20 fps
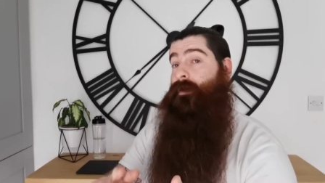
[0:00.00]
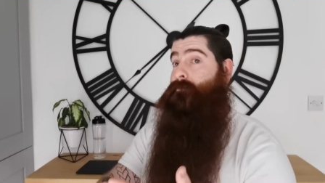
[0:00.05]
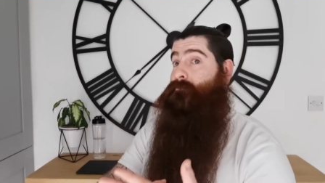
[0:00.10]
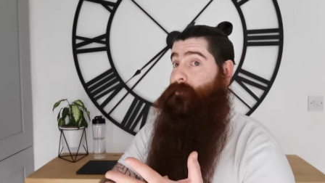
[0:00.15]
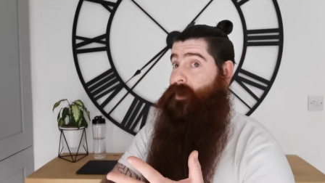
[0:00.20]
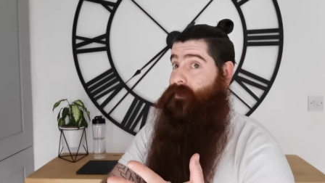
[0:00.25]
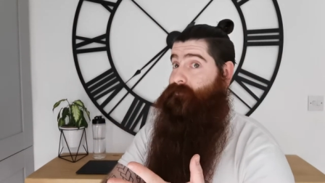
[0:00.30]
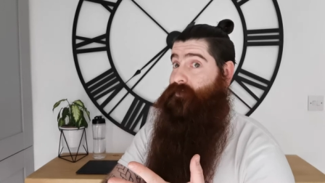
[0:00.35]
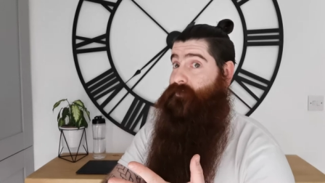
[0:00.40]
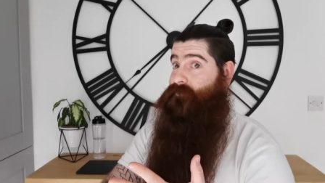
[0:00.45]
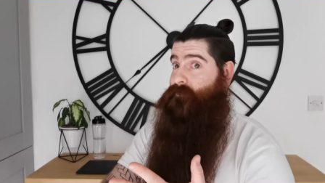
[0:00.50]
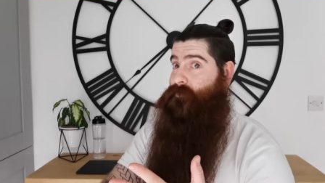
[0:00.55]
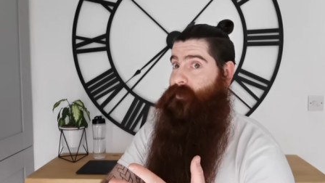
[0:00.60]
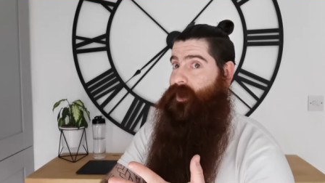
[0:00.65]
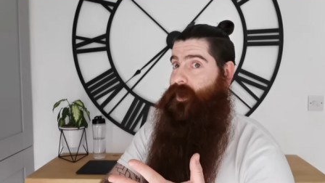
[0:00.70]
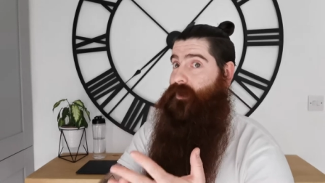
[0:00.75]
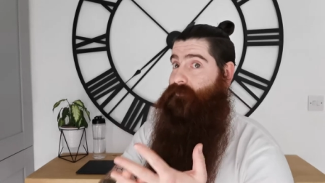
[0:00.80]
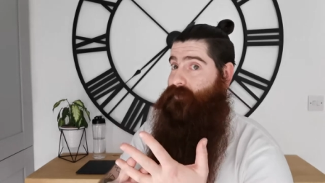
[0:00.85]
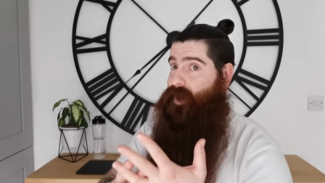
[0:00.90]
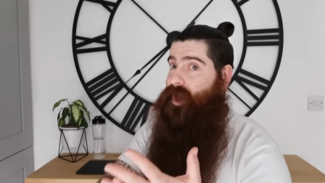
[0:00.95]
My favourite
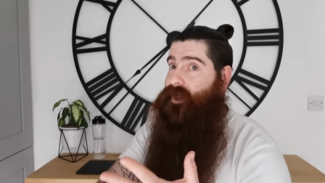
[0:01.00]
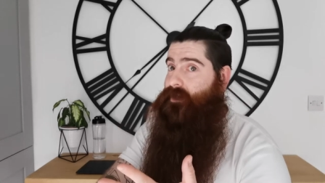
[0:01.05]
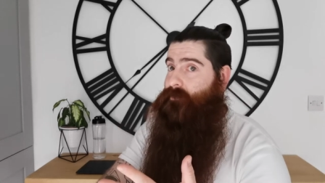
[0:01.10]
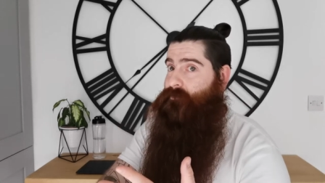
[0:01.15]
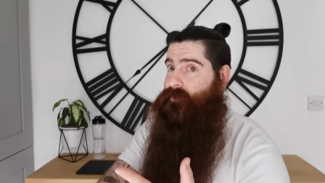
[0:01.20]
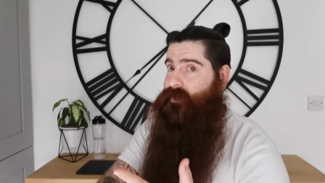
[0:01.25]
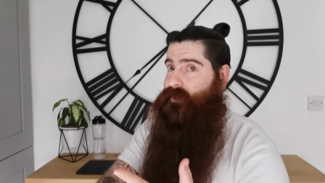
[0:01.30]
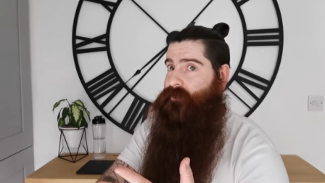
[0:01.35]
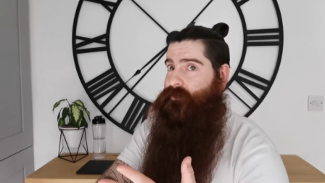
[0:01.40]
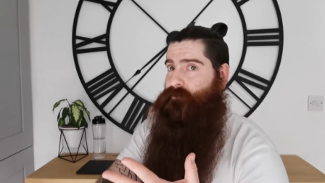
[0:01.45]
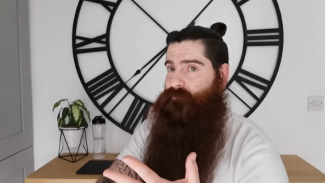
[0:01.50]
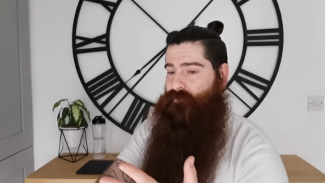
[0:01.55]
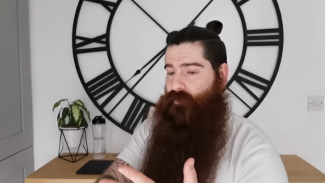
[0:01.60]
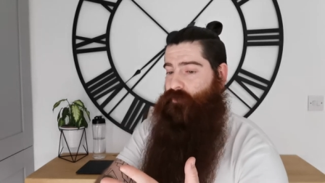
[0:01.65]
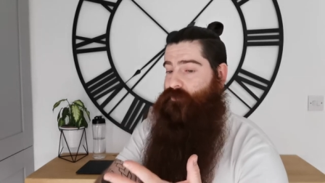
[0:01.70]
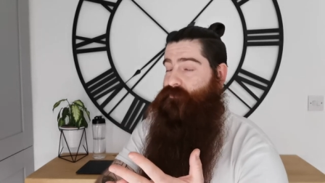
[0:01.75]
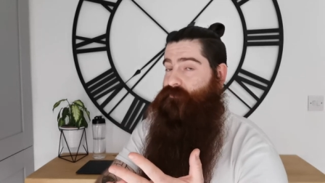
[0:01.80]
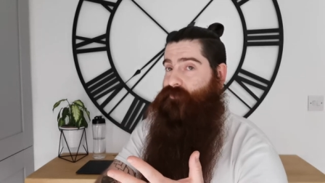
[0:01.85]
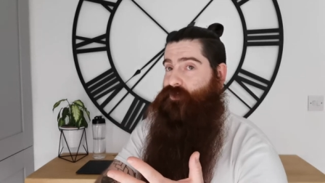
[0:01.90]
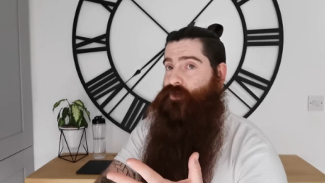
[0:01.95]
part of any beard
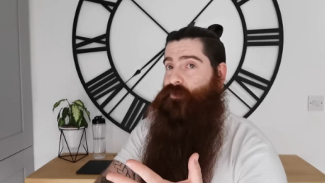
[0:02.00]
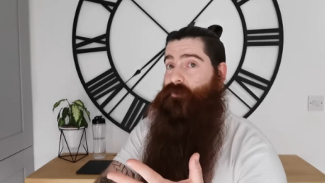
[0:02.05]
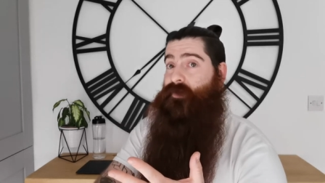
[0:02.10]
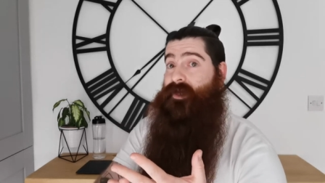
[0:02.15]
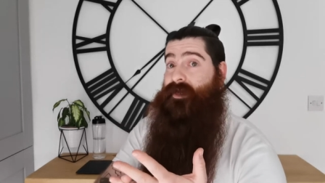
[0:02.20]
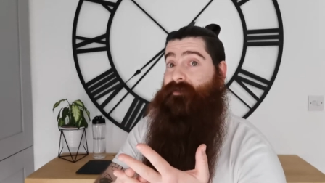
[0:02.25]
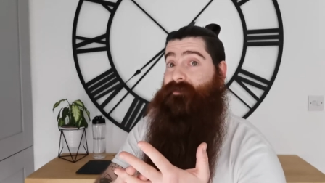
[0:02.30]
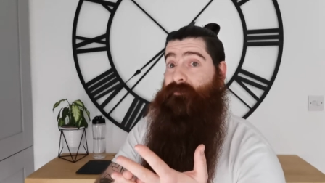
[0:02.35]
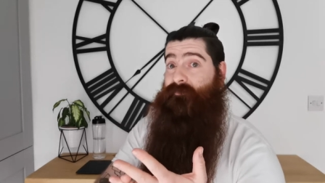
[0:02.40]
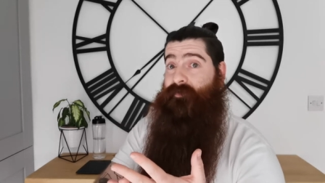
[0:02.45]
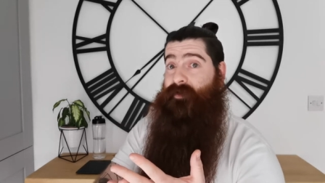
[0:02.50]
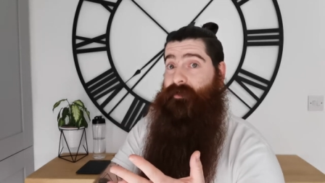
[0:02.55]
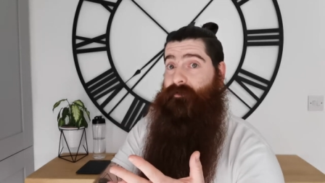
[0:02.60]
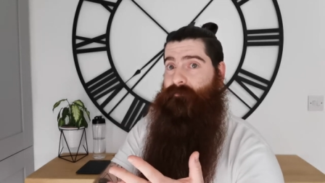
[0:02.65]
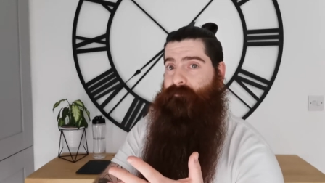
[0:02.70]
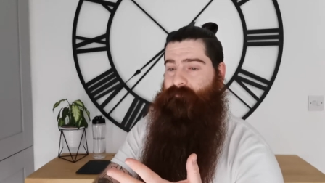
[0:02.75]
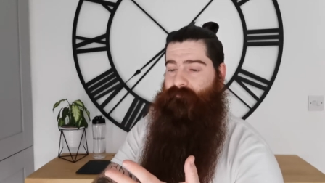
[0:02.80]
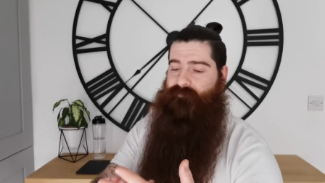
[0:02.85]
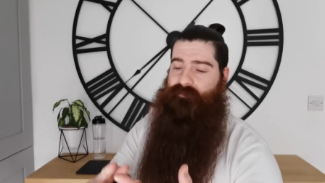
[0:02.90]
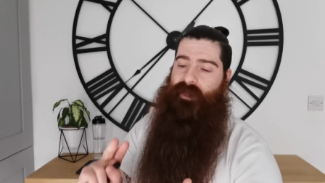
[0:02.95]
product review is the feel,
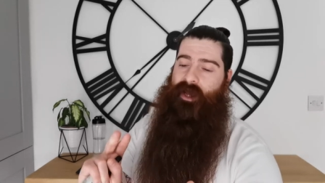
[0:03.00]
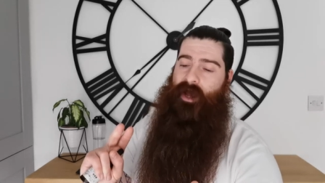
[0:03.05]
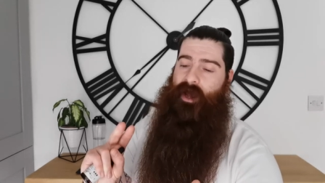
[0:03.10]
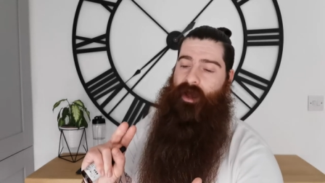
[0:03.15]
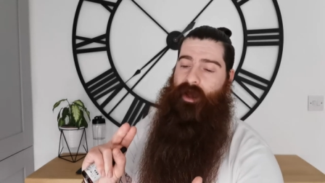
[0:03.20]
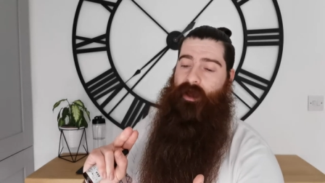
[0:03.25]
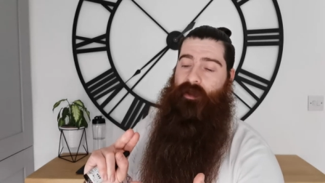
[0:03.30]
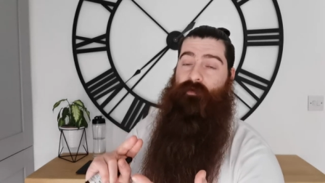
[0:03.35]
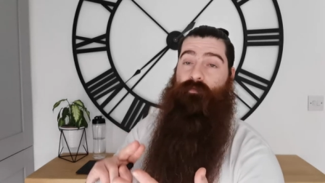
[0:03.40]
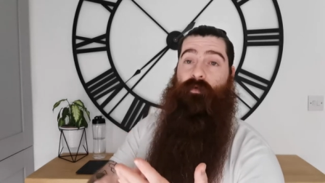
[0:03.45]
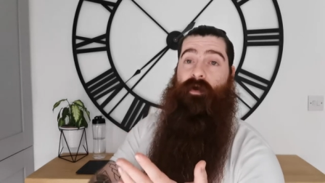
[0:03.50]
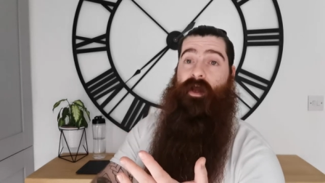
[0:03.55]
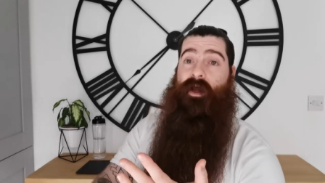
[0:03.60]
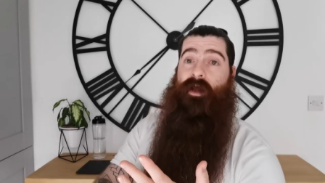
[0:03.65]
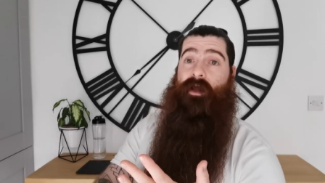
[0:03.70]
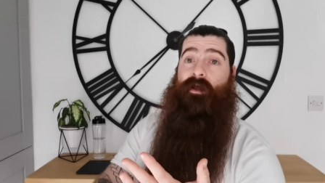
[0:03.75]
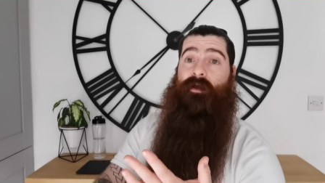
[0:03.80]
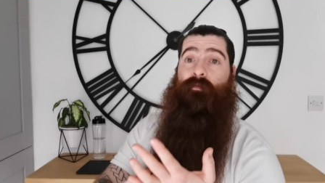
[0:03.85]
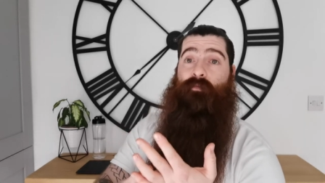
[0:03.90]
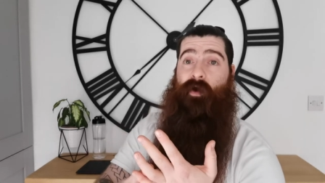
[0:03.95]
and
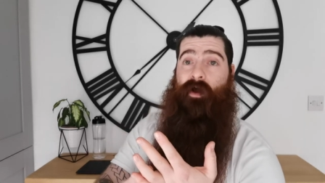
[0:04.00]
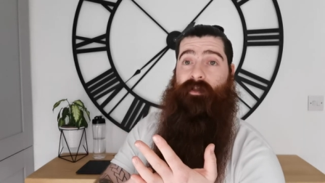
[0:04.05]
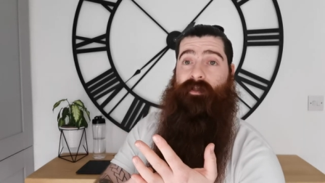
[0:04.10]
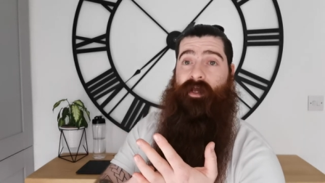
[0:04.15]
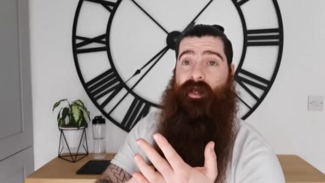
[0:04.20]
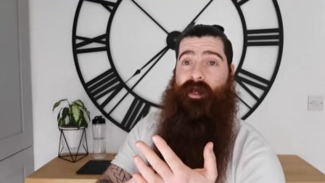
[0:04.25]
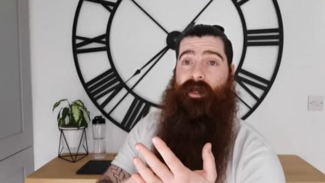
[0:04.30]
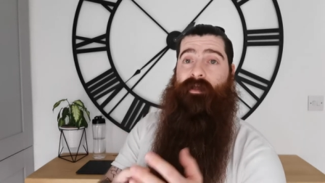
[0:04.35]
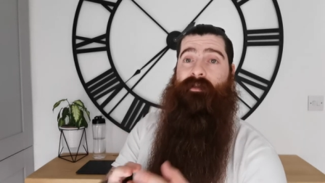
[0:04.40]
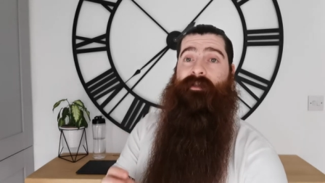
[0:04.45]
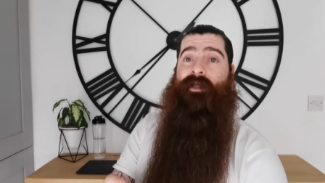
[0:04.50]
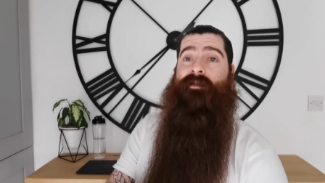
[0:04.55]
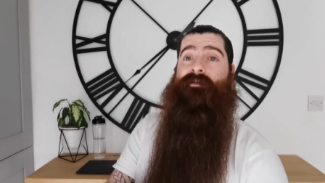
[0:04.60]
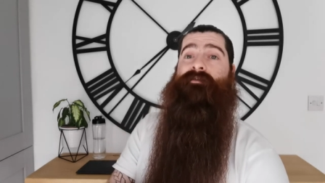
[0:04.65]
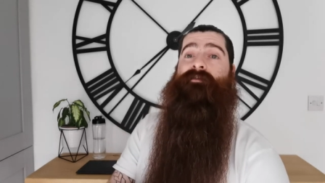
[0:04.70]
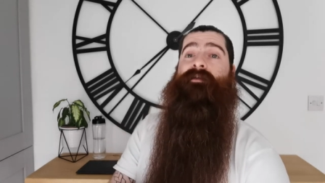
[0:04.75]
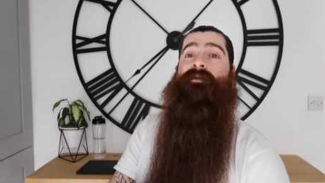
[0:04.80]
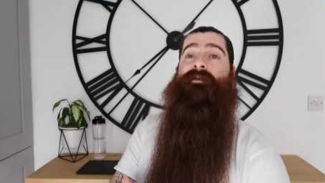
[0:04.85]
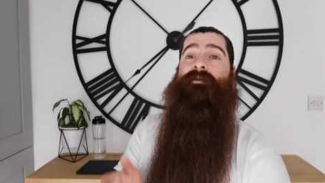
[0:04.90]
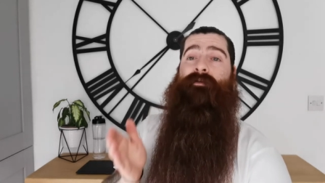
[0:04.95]
where Wild Hare then
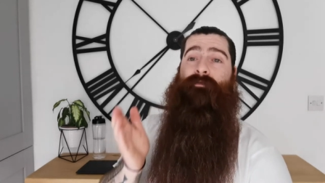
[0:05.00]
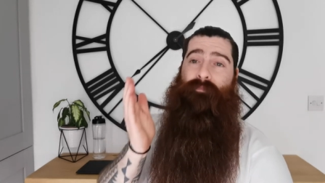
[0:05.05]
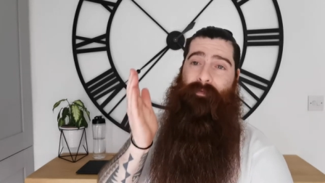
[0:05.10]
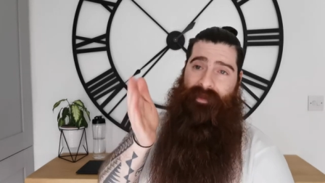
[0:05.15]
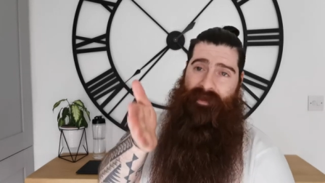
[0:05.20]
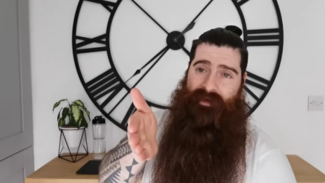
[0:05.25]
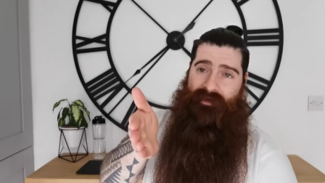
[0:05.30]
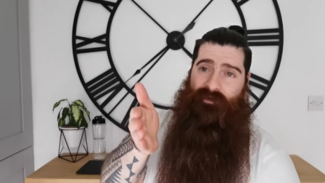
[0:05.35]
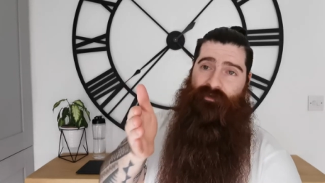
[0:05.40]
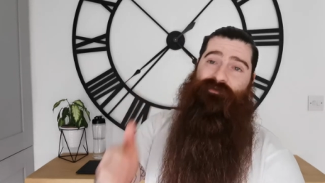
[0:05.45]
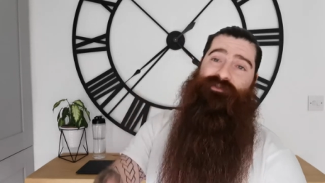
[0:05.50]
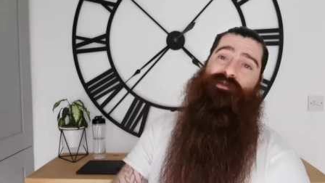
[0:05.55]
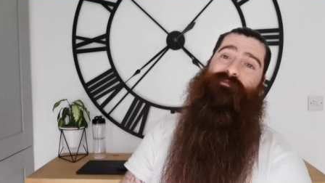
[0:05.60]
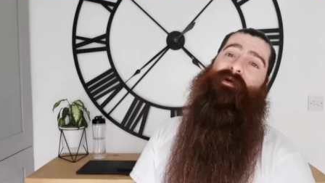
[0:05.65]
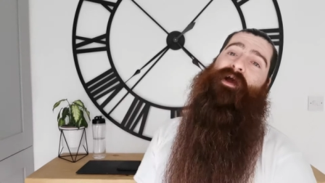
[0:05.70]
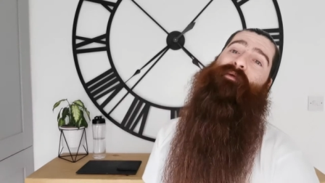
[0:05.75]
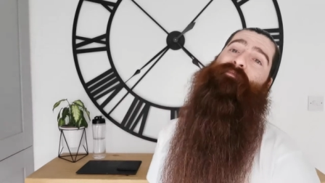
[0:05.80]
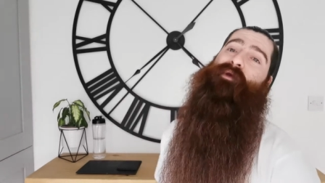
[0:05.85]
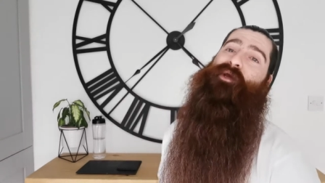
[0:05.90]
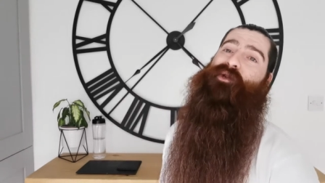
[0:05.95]
slipped into
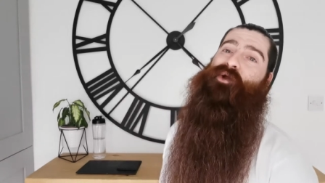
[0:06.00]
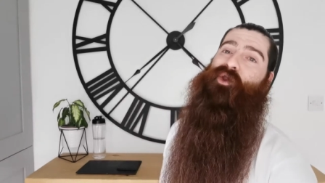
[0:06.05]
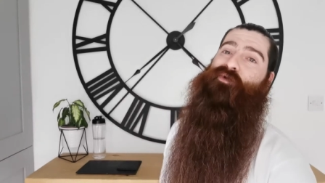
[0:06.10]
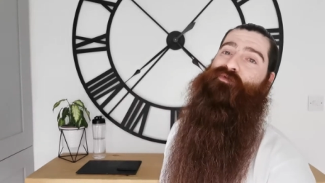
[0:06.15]
my beard